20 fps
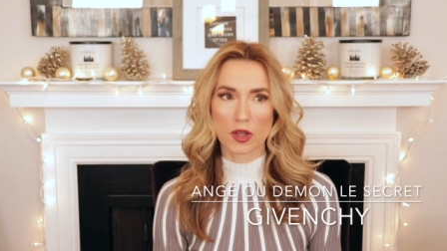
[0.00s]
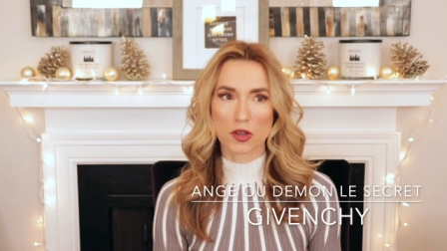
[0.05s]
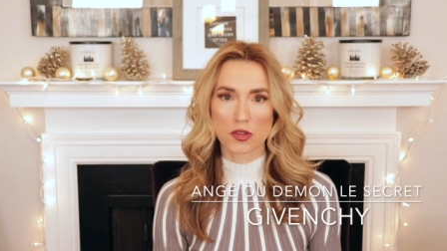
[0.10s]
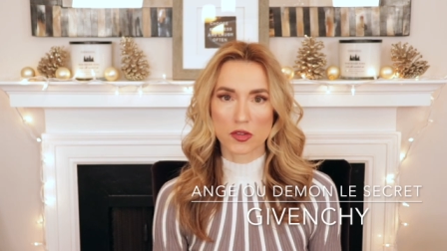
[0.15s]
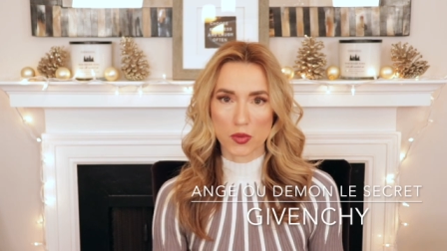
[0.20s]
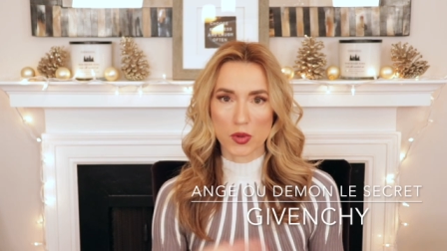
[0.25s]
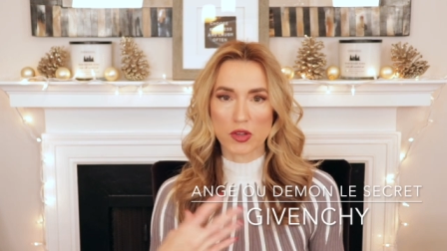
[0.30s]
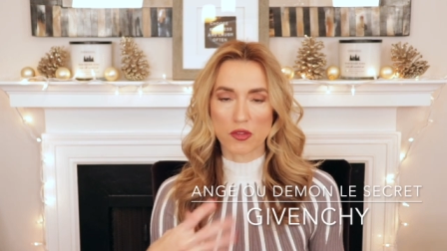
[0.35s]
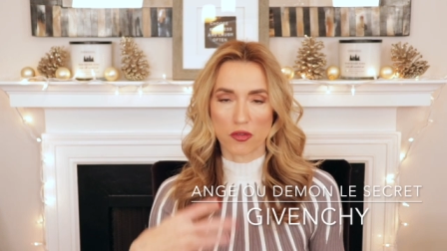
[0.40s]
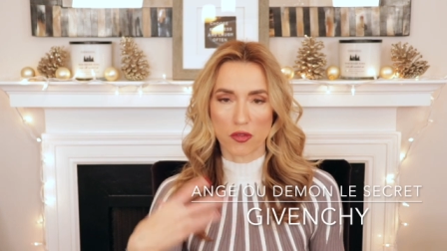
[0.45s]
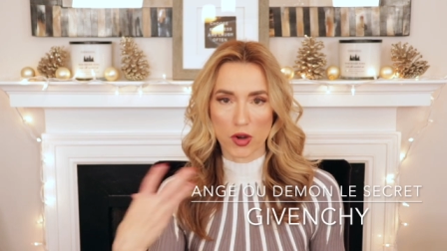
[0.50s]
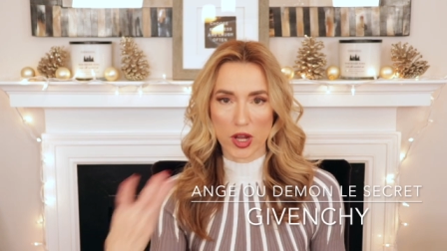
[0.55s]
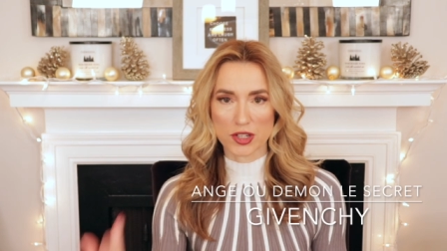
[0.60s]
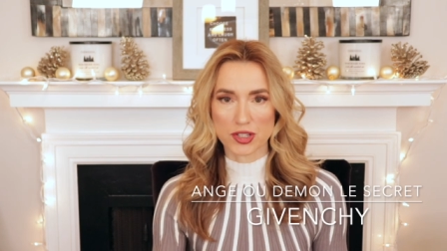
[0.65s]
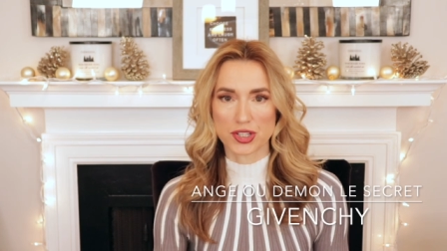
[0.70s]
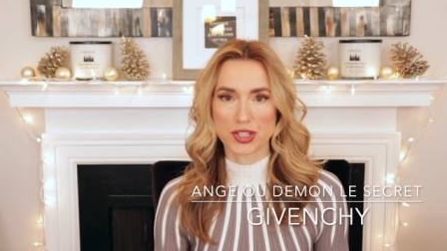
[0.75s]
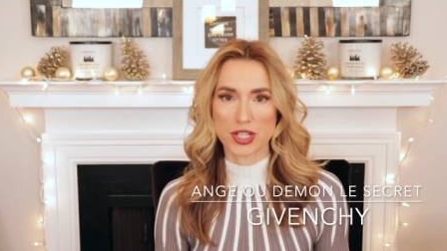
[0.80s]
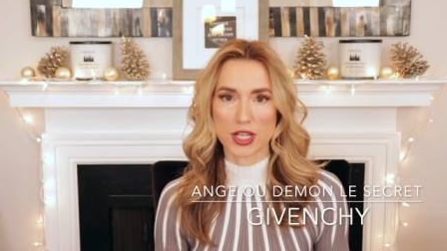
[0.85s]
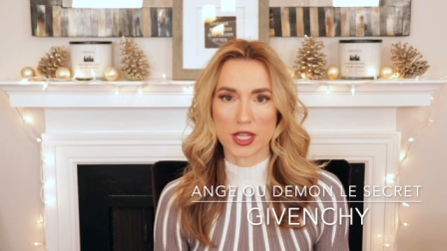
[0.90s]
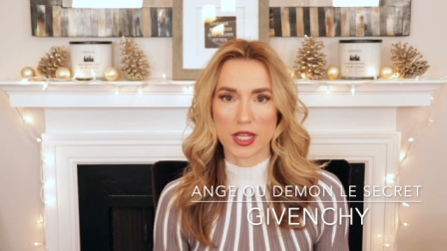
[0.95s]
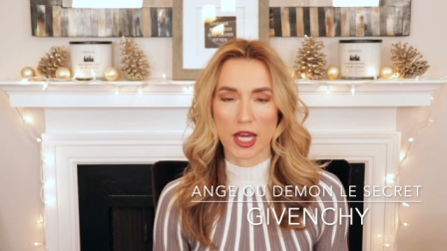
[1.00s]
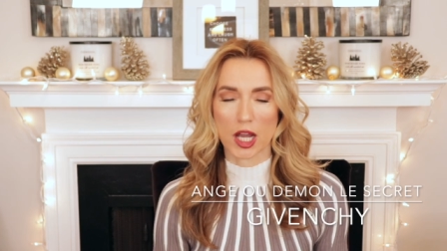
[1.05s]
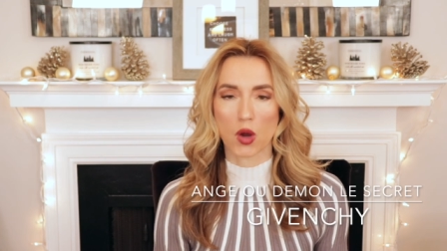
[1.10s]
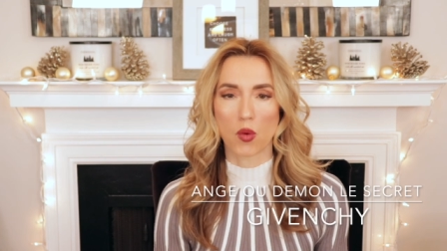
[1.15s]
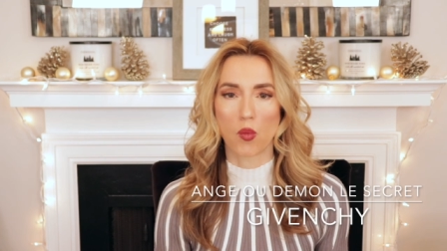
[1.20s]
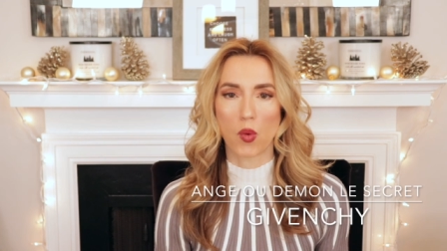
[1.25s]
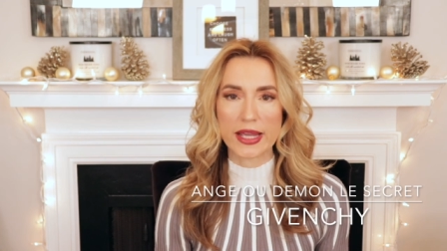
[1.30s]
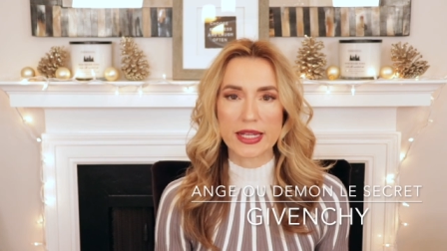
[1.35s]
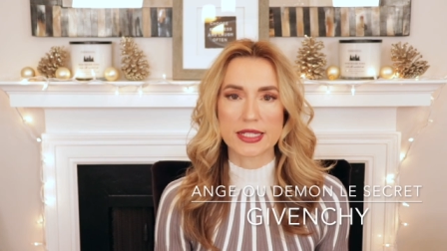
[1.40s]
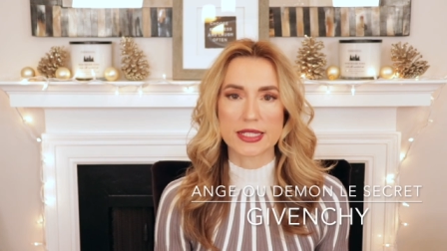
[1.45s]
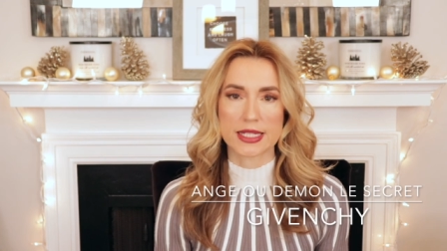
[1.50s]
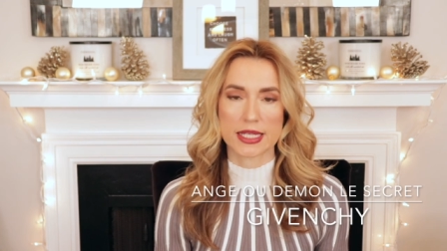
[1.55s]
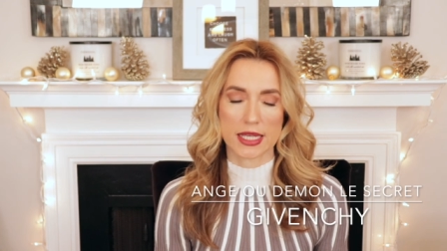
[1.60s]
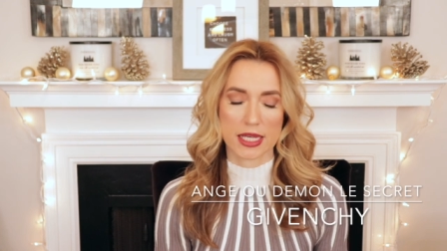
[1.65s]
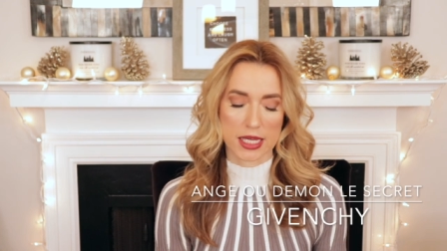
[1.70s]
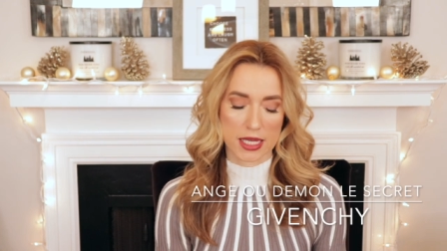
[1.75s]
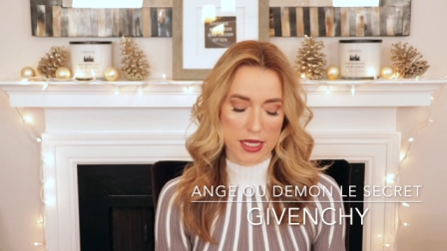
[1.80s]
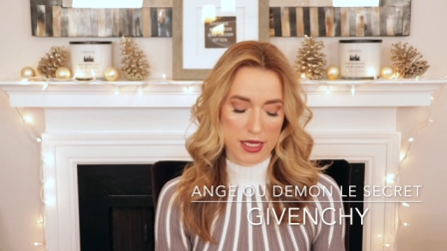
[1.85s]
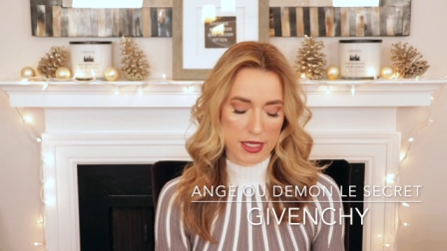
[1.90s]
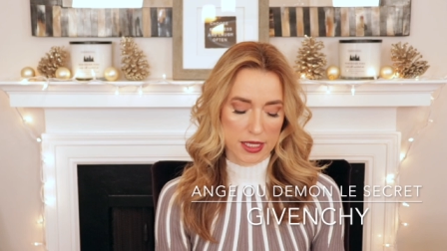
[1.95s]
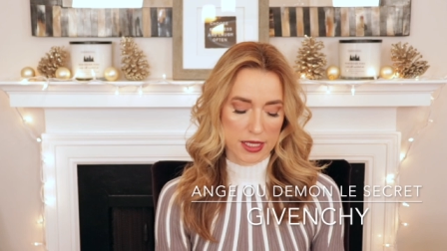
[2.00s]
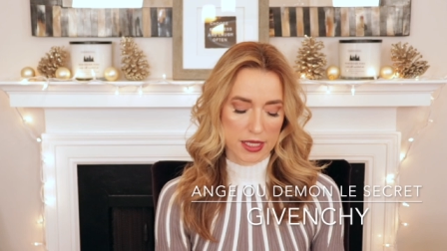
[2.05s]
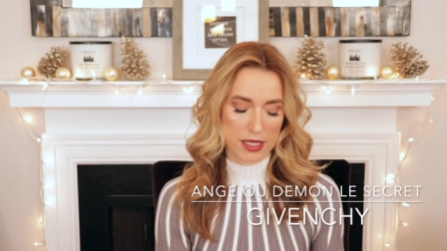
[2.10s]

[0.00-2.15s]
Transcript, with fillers: sweet fresh tea, like a white tea,